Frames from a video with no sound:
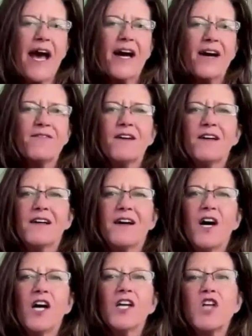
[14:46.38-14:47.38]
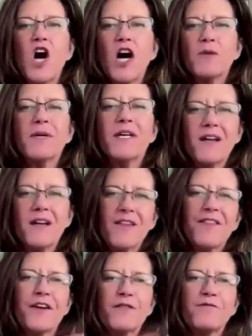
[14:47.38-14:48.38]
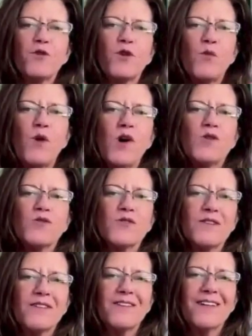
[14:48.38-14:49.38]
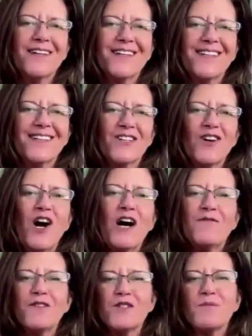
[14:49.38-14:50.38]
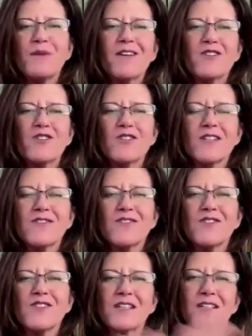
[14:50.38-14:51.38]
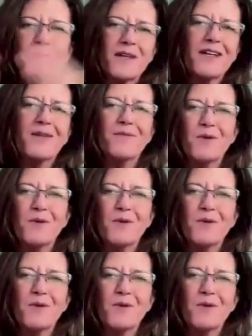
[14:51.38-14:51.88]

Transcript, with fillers: have autonomy on their four walls. Like their office manager doesn't suddenly become